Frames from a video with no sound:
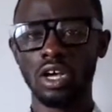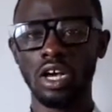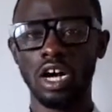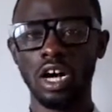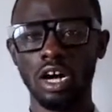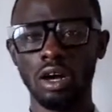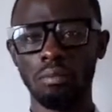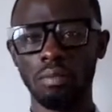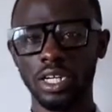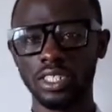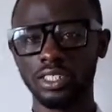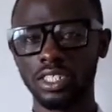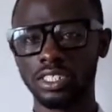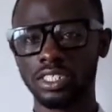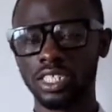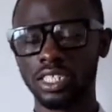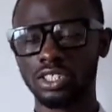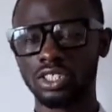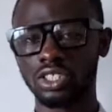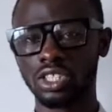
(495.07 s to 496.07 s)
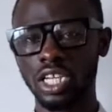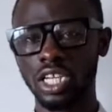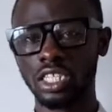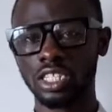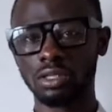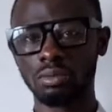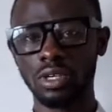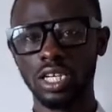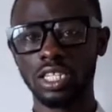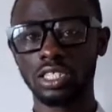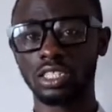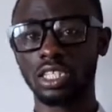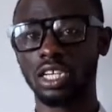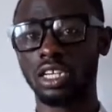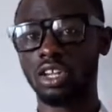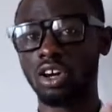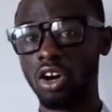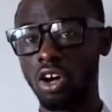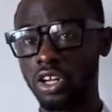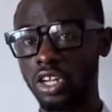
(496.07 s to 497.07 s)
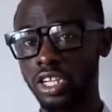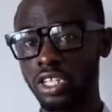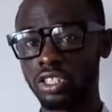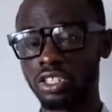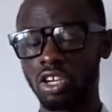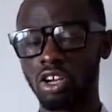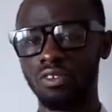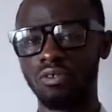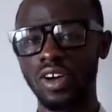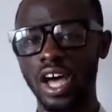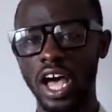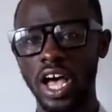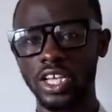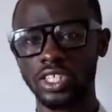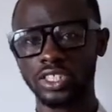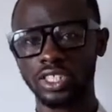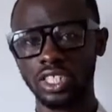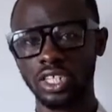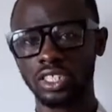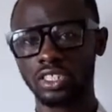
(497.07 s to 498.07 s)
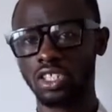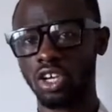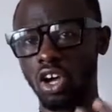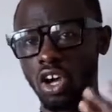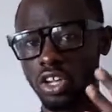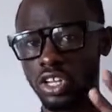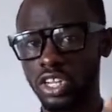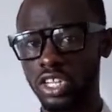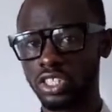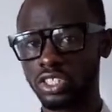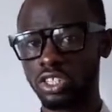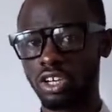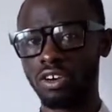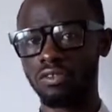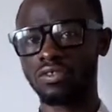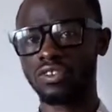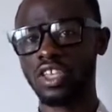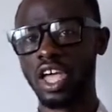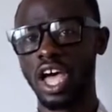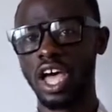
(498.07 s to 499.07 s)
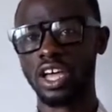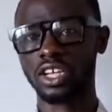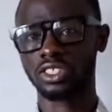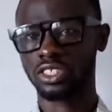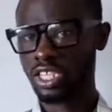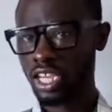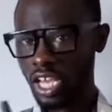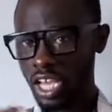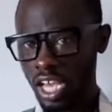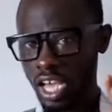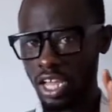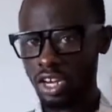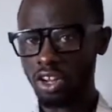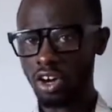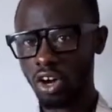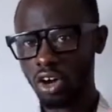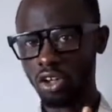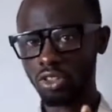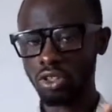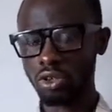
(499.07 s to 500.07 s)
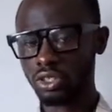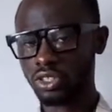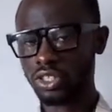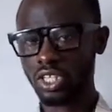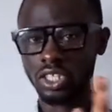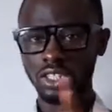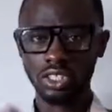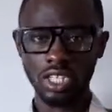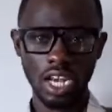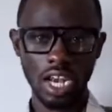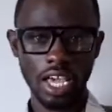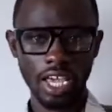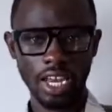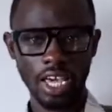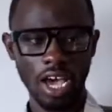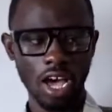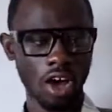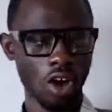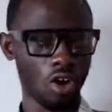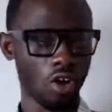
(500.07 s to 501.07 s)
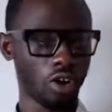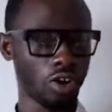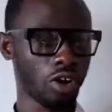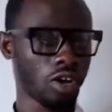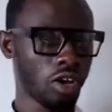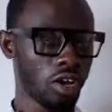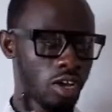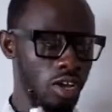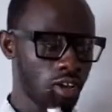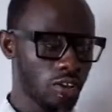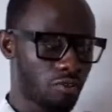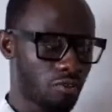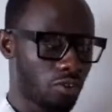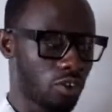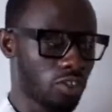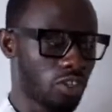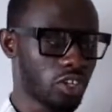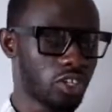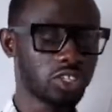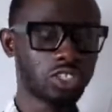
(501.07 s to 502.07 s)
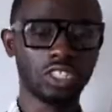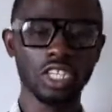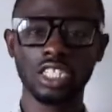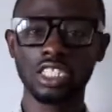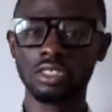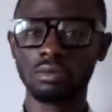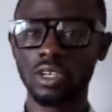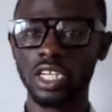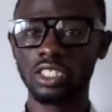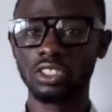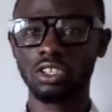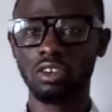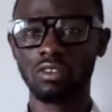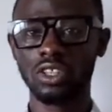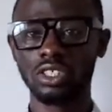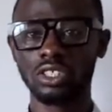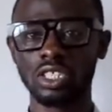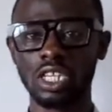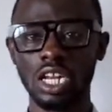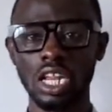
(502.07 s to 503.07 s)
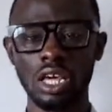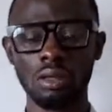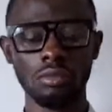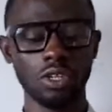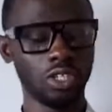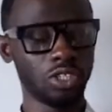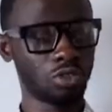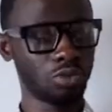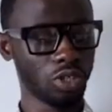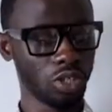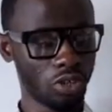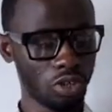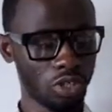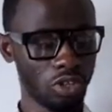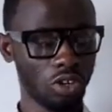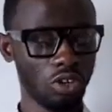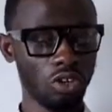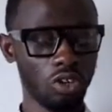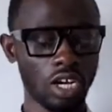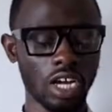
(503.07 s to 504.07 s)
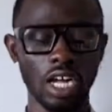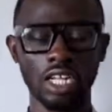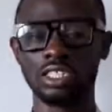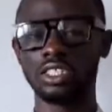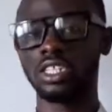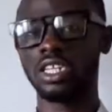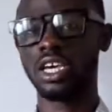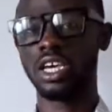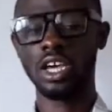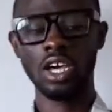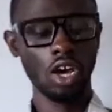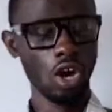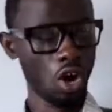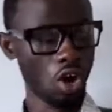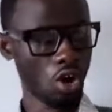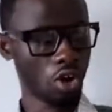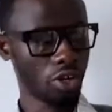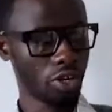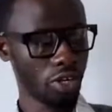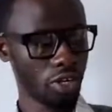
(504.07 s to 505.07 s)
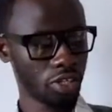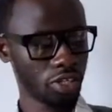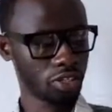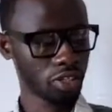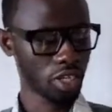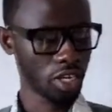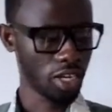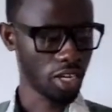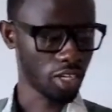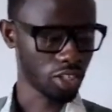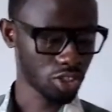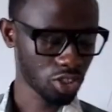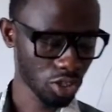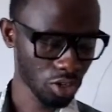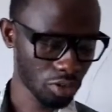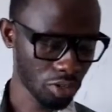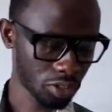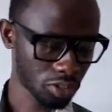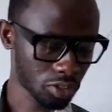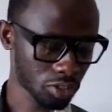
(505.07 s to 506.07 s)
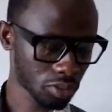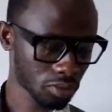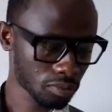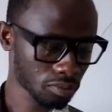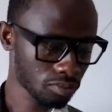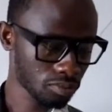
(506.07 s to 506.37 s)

budgeted statements and audit of assets, audit of tax, and all those things later on. For this segment of the syllabus, we're going to look at the audit and assurance.